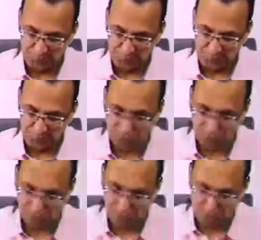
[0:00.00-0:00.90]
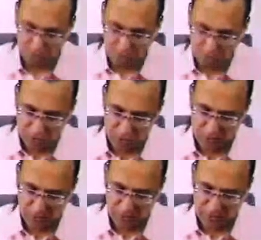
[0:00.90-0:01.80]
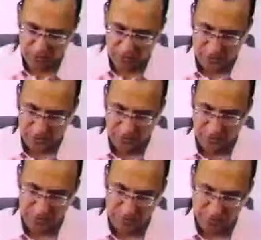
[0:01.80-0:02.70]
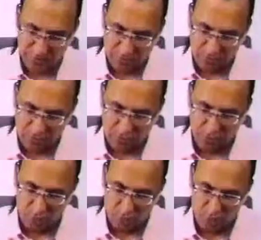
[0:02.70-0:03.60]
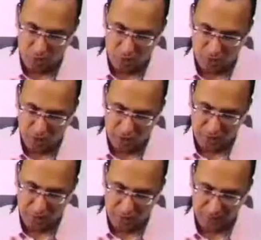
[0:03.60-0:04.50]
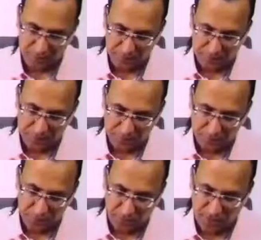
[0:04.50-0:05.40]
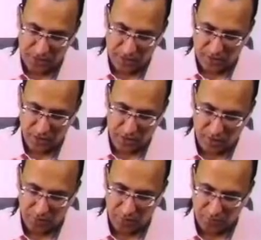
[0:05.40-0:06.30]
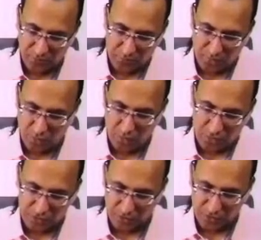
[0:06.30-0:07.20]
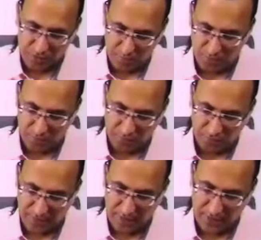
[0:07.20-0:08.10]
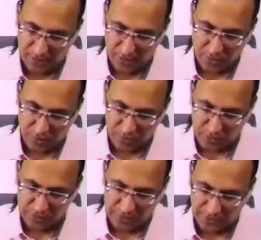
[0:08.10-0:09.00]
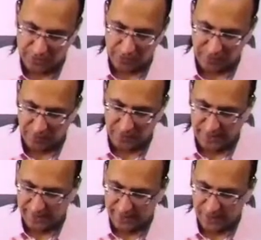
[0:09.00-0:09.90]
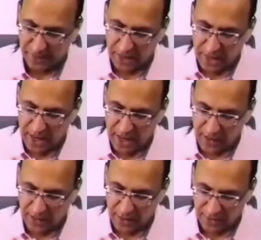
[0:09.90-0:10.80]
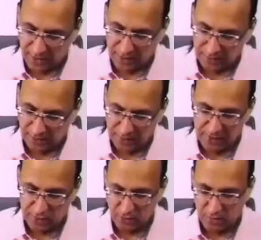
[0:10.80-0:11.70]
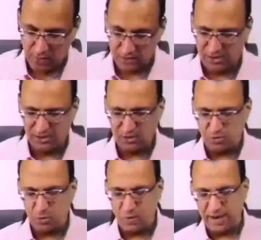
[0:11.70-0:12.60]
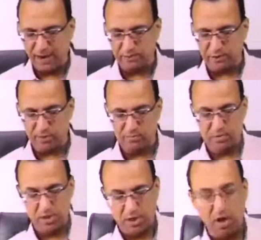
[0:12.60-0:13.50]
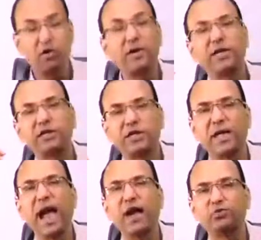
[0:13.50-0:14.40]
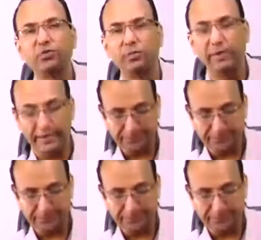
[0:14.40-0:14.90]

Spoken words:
So that is the number 2. This is the number 3. This is the number 4. This is the number 5. This is number 6, 7, 8, and then 9, 10, 11, and 12. Just to have some orientation in the actual brain.